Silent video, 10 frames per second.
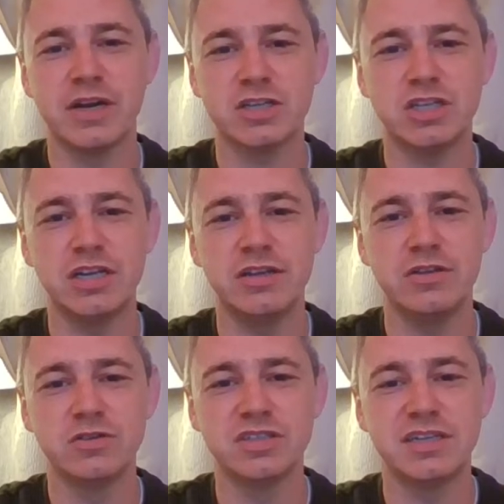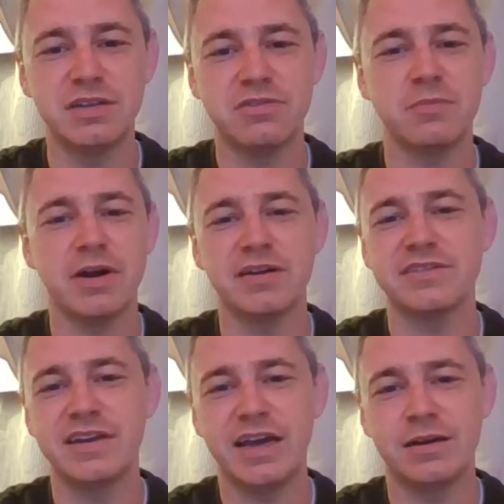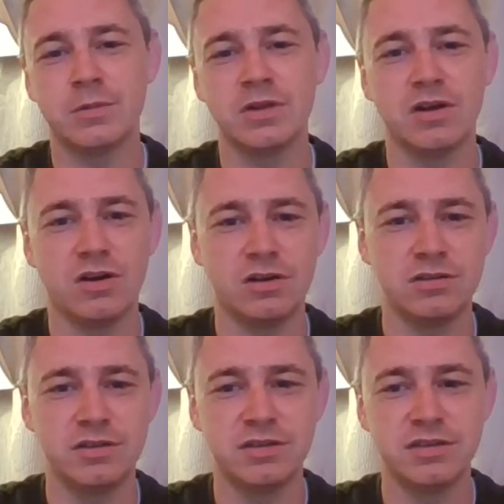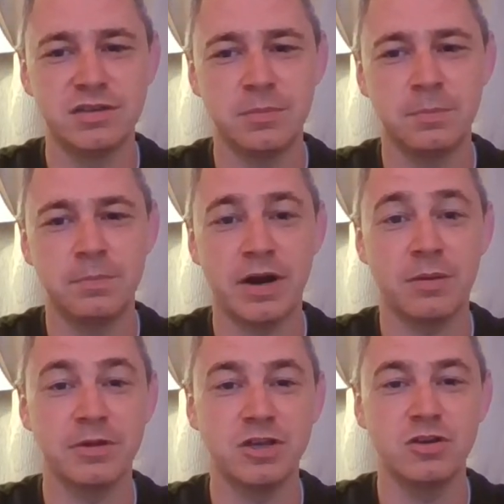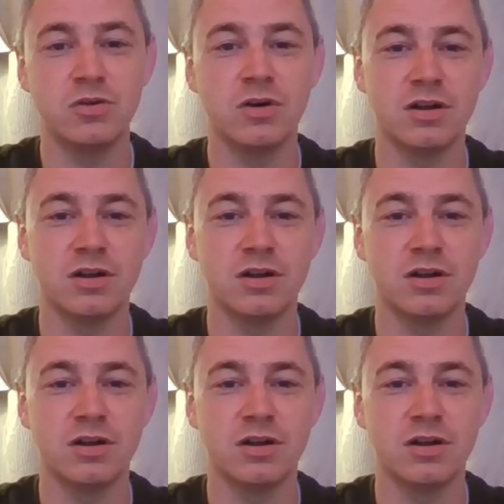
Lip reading: actually using different parts of the animal on the barbecue,